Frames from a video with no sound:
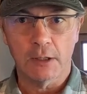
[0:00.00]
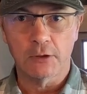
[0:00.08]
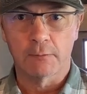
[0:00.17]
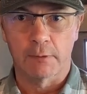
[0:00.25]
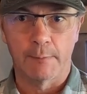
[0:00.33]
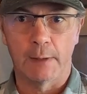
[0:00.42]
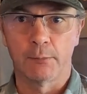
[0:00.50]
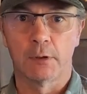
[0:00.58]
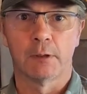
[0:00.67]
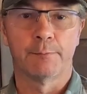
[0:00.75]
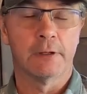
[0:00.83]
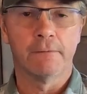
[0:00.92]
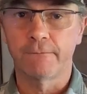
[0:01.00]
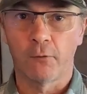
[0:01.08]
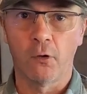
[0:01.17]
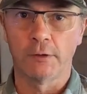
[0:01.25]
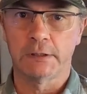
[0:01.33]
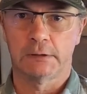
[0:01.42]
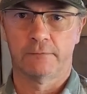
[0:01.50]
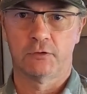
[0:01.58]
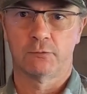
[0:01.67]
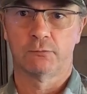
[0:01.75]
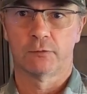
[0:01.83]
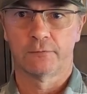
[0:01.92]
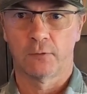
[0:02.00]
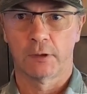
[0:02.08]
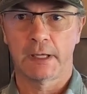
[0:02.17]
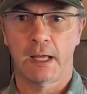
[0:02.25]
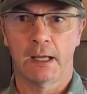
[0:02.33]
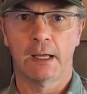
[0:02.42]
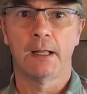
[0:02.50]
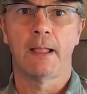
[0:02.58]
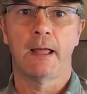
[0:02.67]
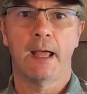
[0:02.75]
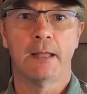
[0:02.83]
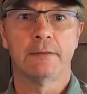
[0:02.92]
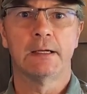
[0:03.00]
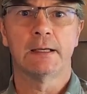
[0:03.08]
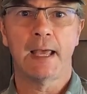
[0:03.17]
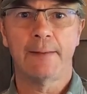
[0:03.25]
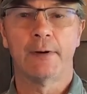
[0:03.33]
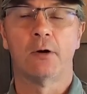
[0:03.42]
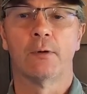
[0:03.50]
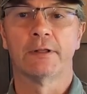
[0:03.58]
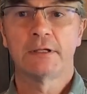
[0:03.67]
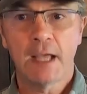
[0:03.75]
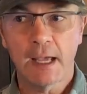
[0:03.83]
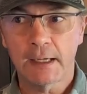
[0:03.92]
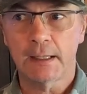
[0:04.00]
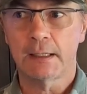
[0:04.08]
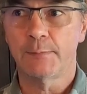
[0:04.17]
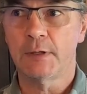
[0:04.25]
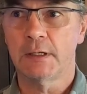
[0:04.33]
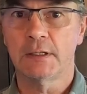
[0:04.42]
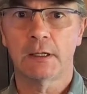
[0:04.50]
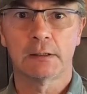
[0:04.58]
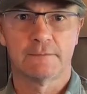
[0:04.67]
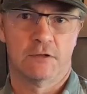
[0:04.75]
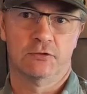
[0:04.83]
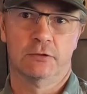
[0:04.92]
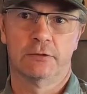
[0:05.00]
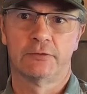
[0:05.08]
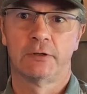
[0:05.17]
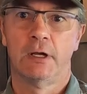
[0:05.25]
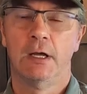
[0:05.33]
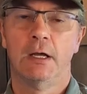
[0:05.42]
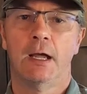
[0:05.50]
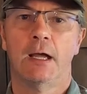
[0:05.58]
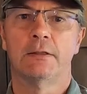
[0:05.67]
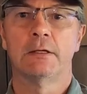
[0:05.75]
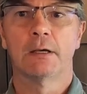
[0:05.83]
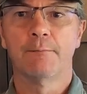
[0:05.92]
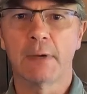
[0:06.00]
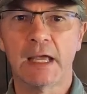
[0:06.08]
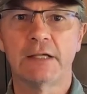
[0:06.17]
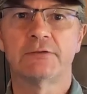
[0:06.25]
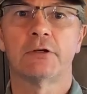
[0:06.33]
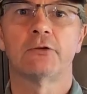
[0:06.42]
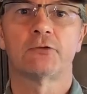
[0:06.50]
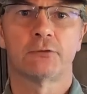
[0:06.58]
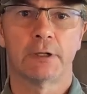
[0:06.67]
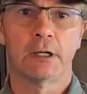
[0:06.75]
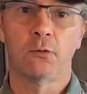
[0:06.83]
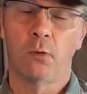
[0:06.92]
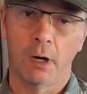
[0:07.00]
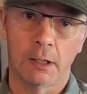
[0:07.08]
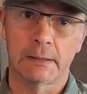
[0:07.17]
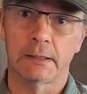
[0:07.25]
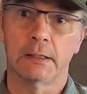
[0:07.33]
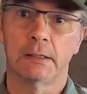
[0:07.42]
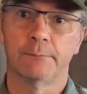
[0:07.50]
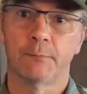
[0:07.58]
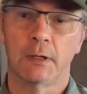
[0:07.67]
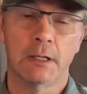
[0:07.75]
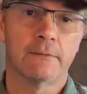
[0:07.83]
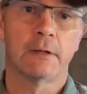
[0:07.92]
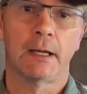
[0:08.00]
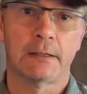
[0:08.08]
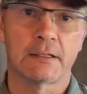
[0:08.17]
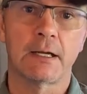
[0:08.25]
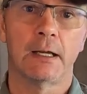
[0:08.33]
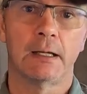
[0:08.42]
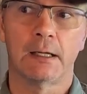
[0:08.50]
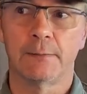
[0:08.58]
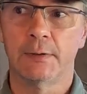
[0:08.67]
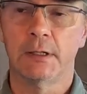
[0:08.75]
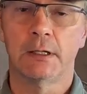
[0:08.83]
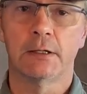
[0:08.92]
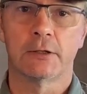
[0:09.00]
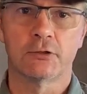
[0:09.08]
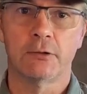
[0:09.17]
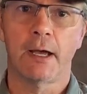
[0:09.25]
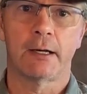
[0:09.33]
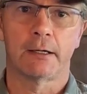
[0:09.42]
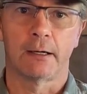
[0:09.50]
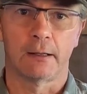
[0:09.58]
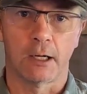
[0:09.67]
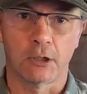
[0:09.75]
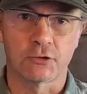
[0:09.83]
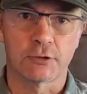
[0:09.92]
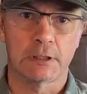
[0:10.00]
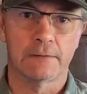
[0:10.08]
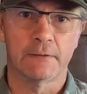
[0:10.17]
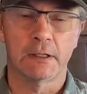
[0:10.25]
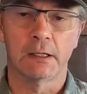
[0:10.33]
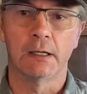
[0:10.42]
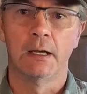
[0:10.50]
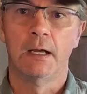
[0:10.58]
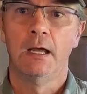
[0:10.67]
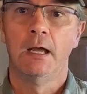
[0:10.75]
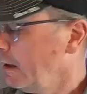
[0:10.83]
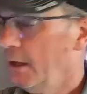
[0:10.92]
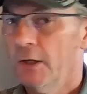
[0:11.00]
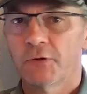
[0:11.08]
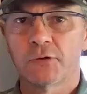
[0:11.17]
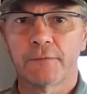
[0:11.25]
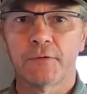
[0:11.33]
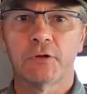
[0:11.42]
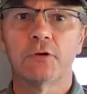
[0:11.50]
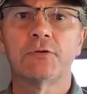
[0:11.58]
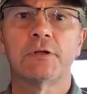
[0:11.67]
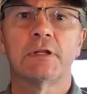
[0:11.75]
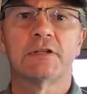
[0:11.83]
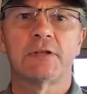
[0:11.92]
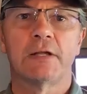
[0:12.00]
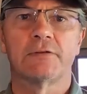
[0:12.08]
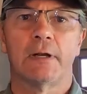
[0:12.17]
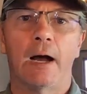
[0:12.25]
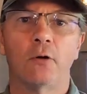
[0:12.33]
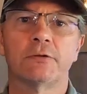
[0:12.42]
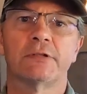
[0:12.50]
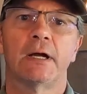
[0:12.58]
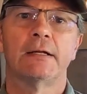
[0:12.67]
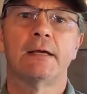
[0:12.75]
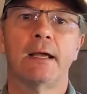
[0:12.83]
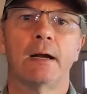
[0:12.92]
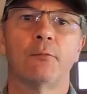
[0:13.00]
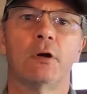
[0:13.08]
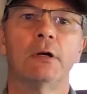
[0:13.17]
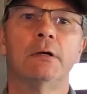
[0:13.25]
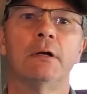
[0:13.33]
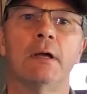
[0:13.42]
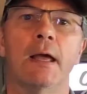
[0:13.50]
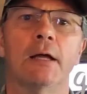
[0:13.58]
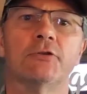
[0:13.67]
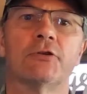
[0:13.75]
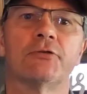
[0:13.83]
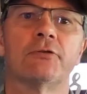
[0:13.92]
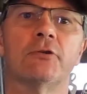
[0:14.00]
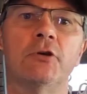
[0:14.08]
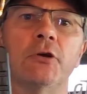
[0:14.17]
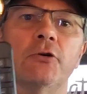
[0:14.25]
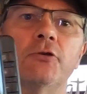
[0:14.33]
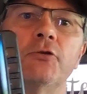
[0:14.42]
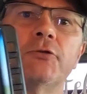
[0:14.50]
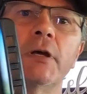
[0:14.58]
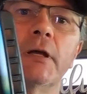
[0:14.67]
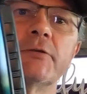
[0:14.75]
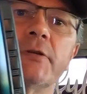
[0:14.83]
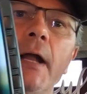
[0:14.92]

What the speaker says: and you remember before televisions were 4K and they came out with 1080p televisions and the amazing screen quality even on the 1080p that you had on a large TV. So if you're using this as an outside camera and just, you know, using it as an